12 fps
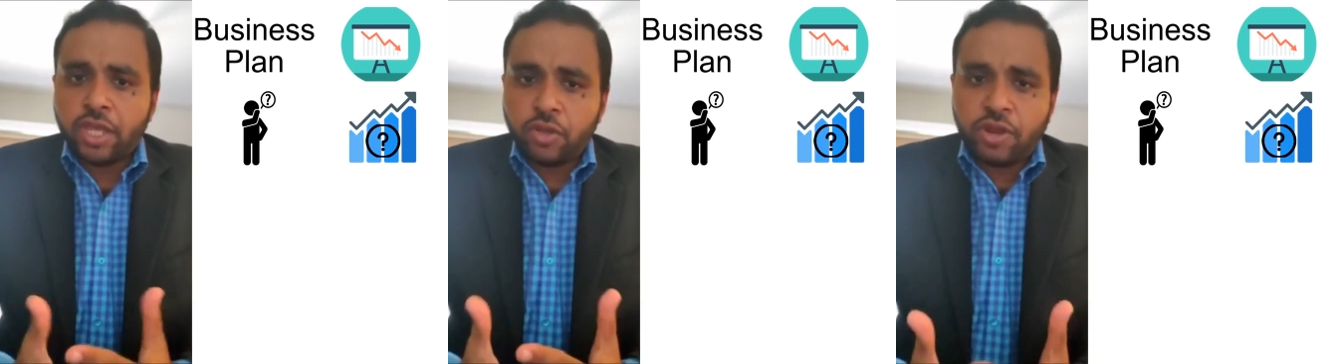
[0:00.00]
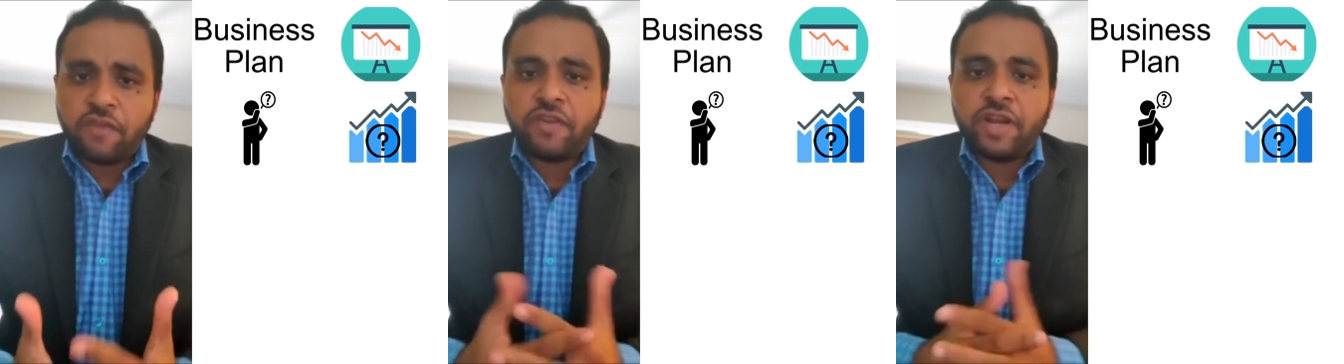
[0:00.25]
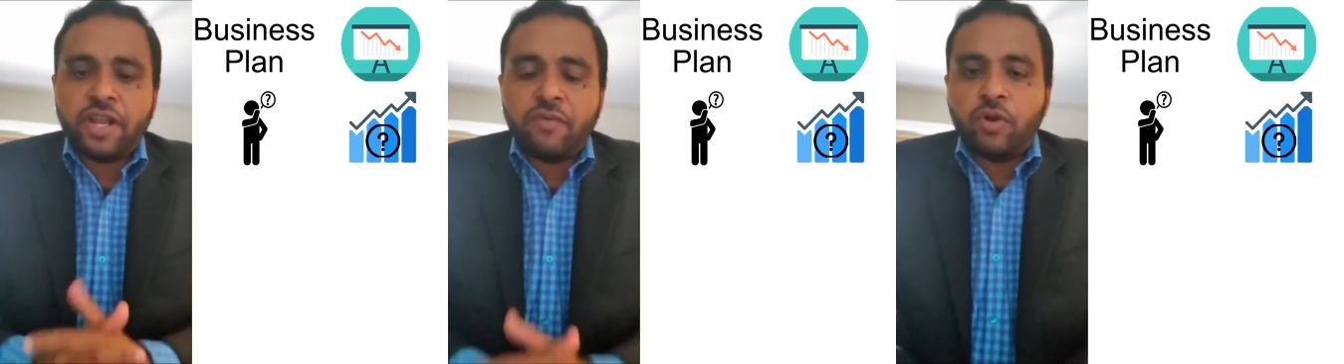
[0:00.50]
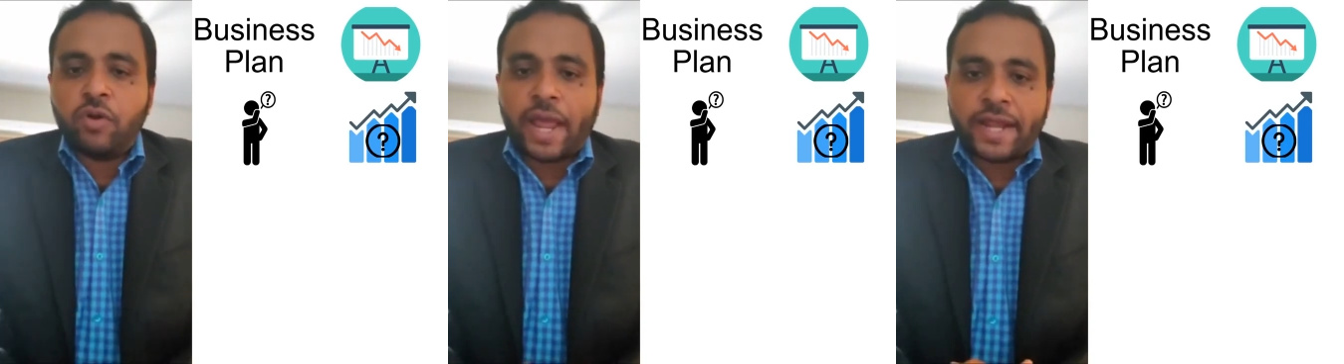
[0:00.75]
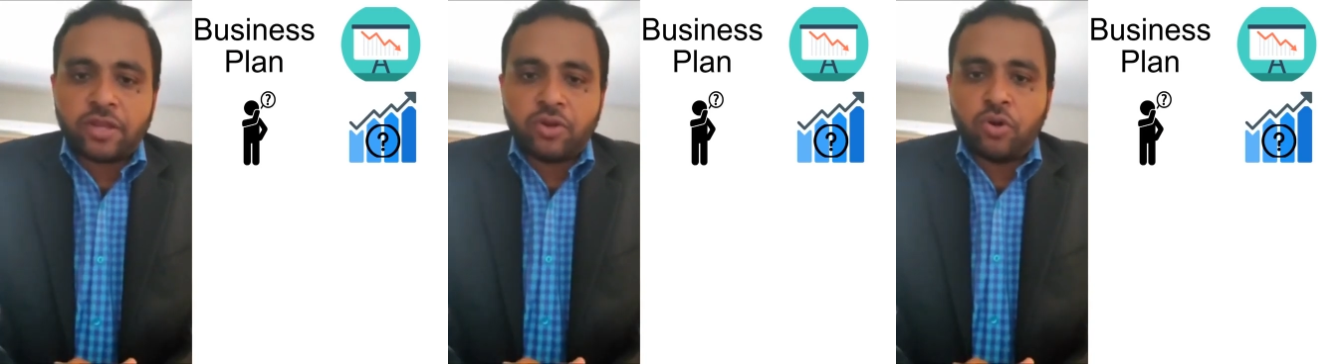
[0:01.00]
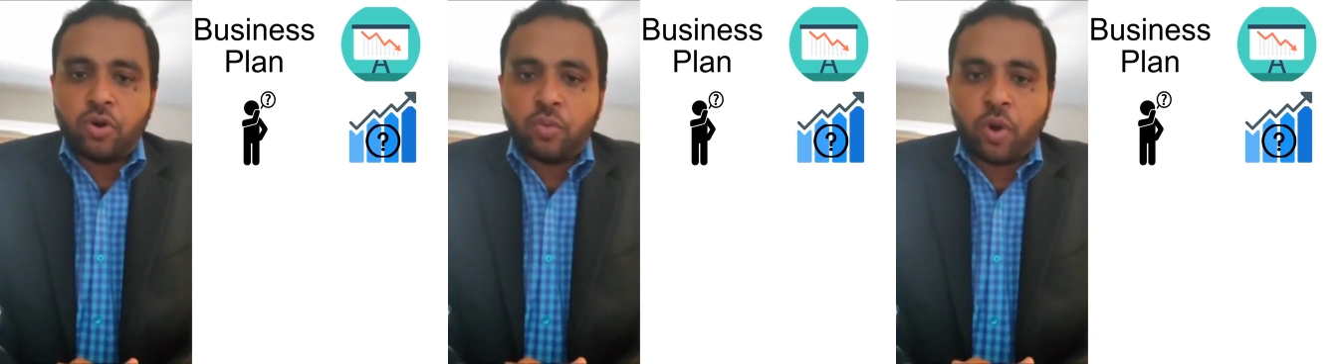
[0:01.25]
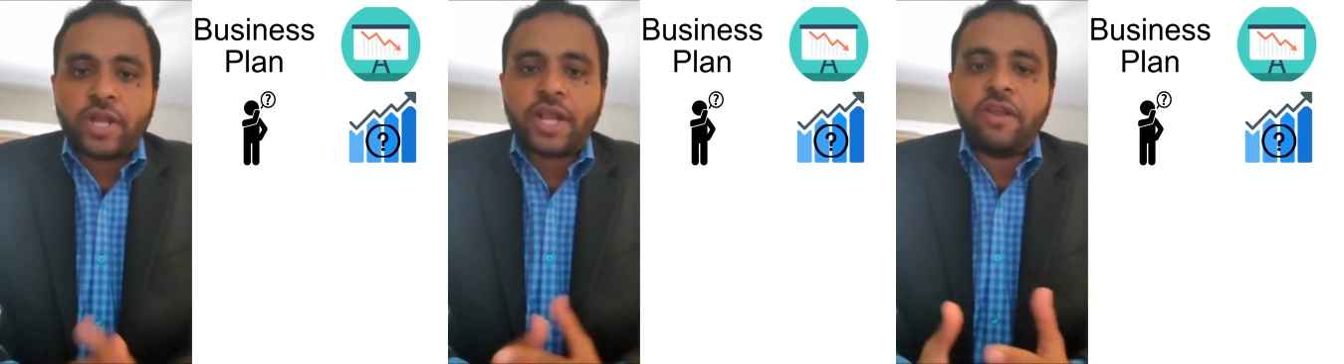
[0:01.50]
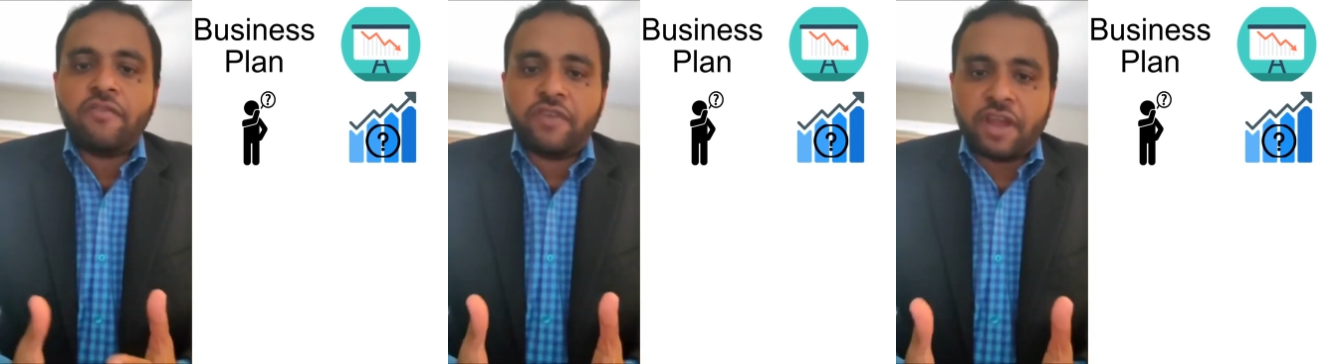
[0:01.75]
you definitely would like to know what
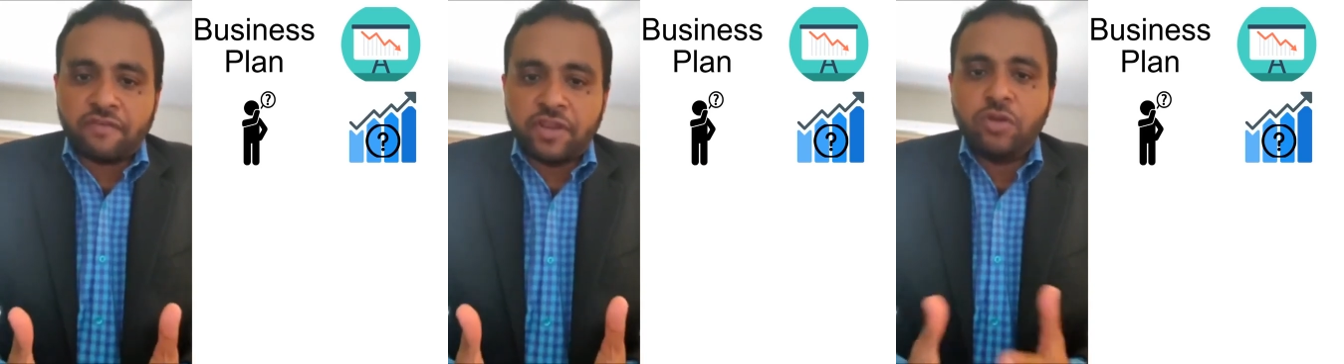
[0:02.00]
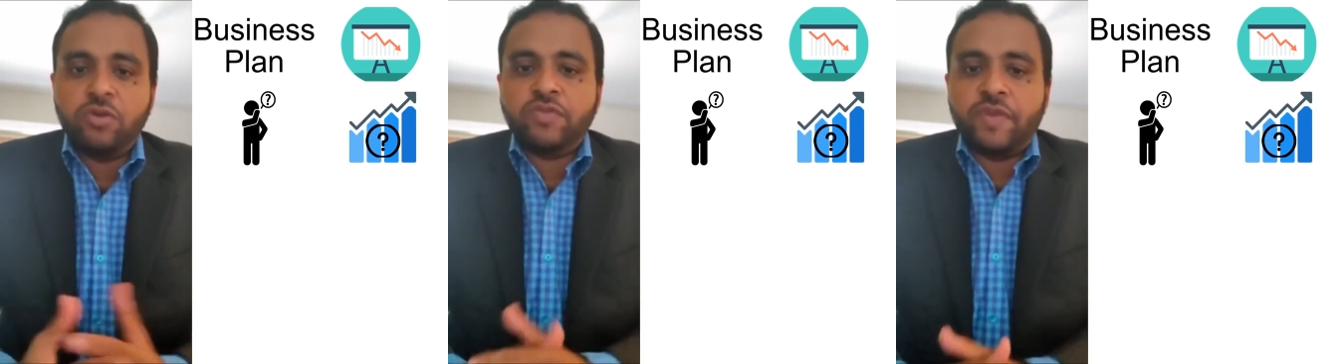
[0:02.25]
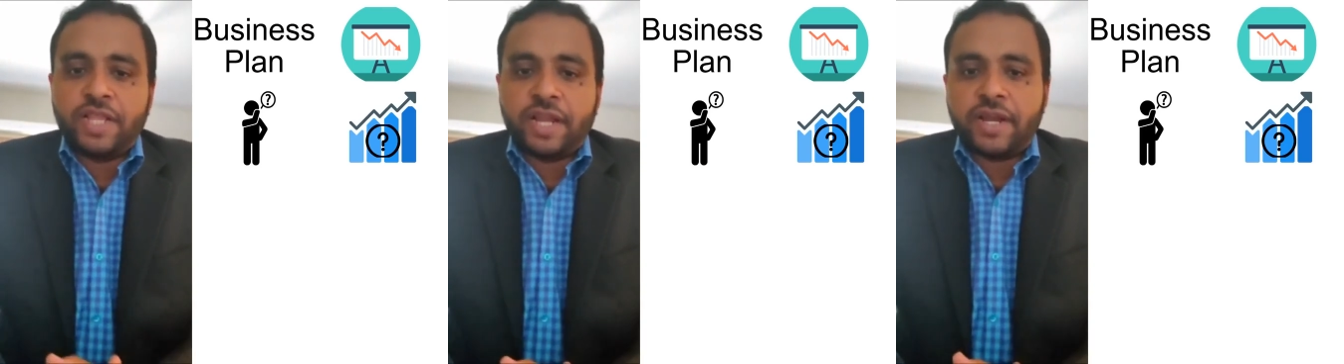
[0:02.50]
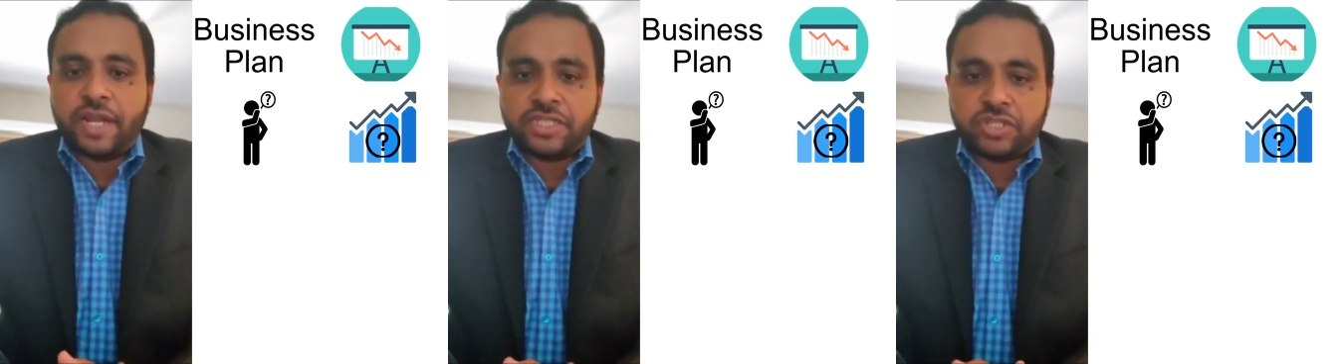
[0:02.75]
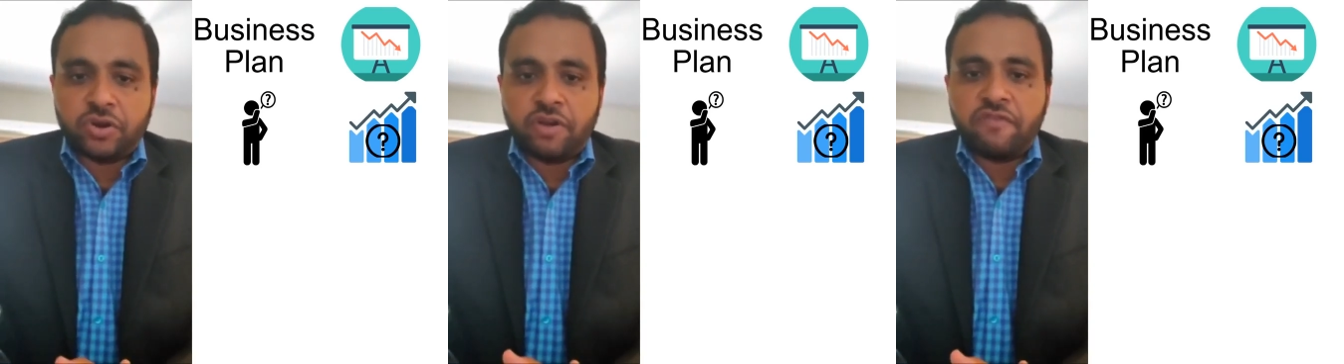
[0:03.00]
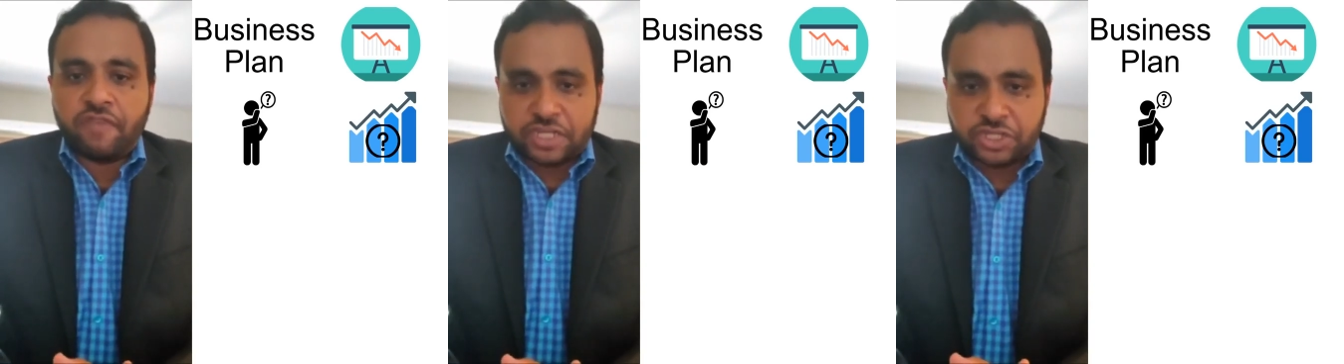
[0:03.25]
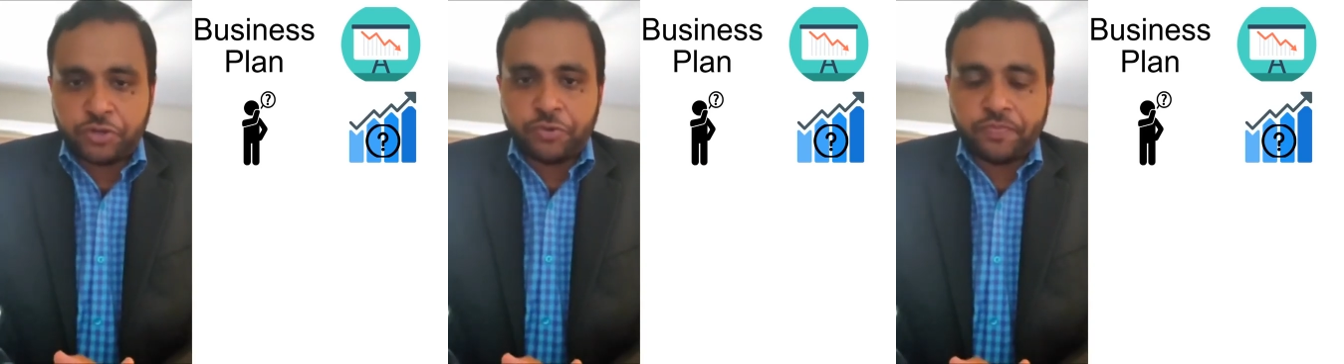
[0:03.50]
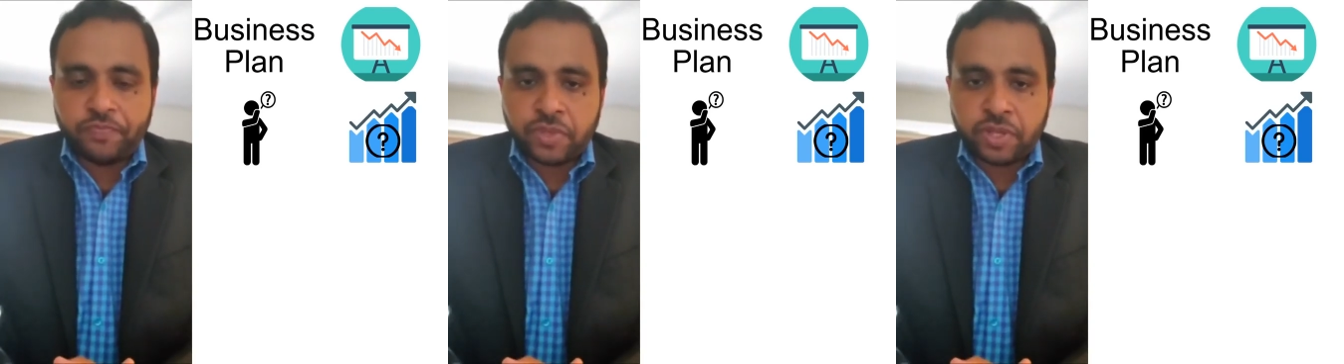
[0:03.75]
kind of revenues will that restaurant fetch you.